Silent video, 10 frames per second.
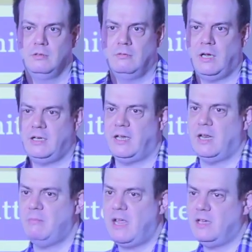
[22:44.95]
Right? I
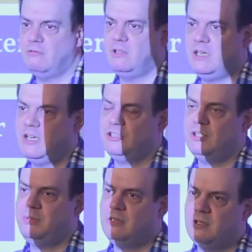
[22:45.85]
can make a real
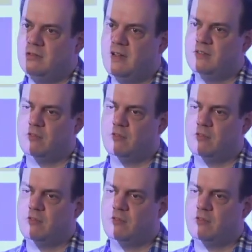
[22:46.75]
HTTP request